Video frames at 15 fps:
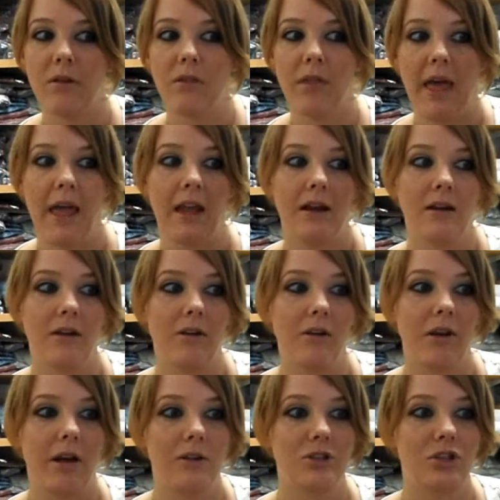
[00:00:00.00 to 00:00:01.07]
then
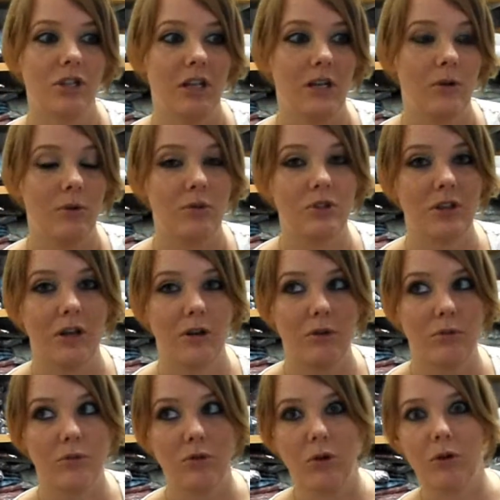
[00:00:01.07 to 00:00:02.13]
she
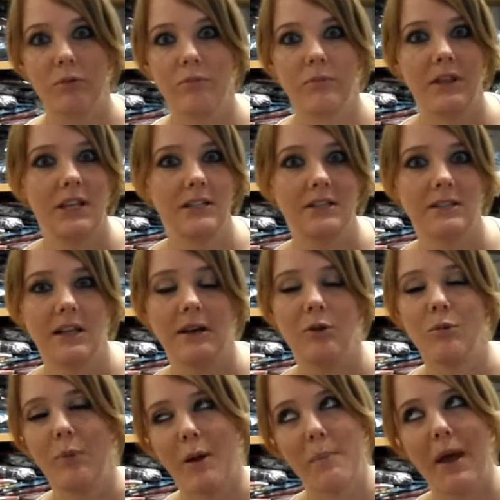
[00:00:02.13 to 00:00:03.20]
also got the internet
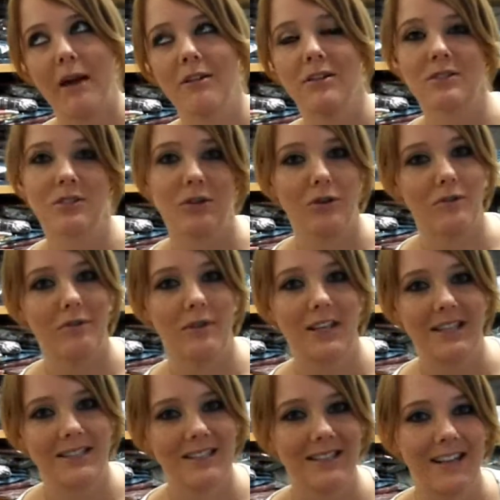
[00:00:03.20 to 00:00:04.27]
or my parents got the
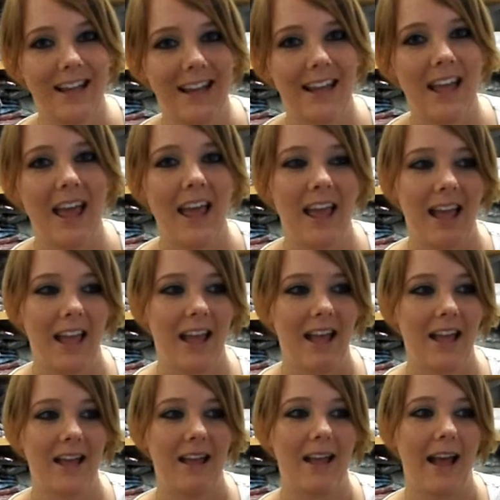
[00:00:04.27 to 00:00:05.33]
internet
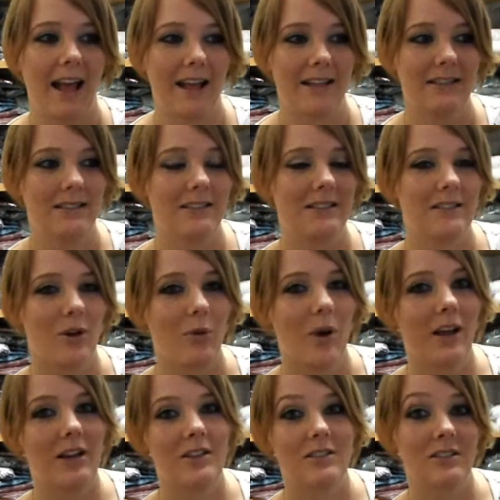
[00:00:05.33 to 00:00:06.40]
uh, and so
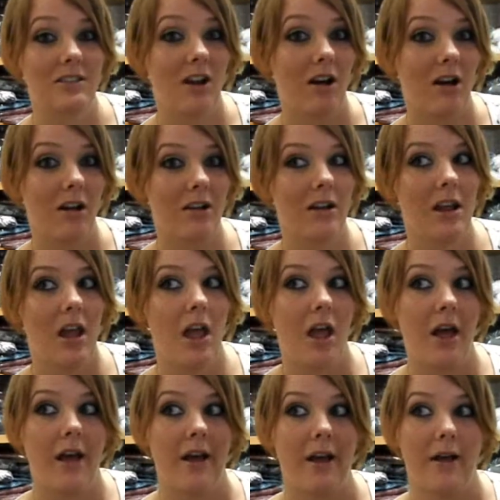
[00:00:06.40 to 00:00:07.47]
I could start
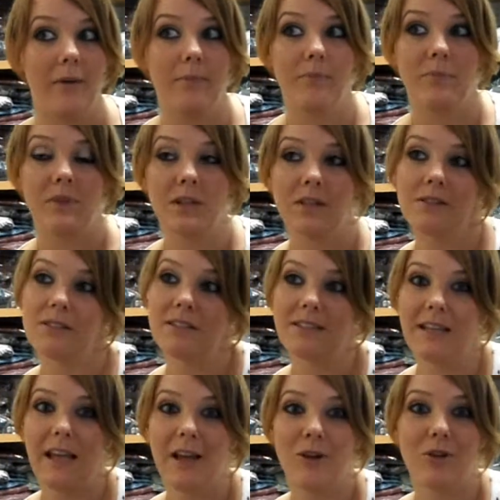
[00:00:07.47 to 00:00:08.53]
um,
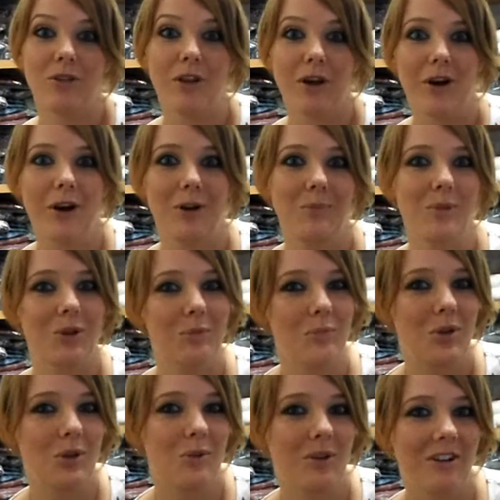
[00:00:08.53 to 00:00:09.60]
sitting on the home
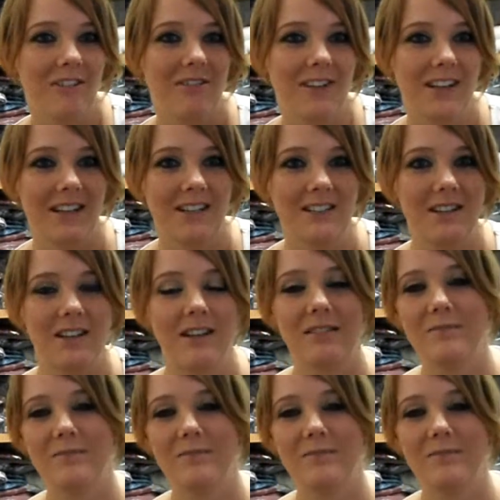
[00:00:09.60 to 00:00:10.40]
computer and